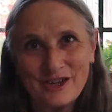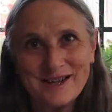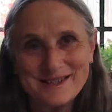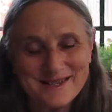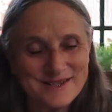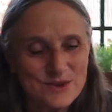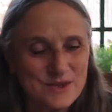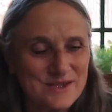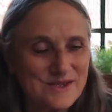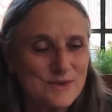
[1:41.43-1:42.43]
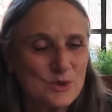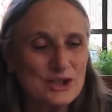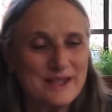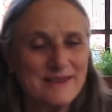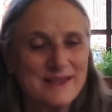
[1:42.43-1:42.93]
vines doing the
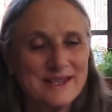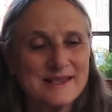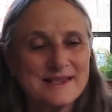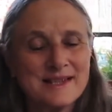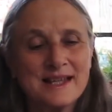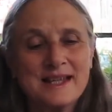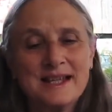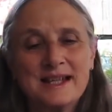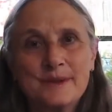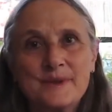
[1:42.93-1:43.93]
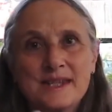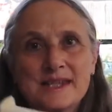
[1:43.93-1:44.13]
swirly things but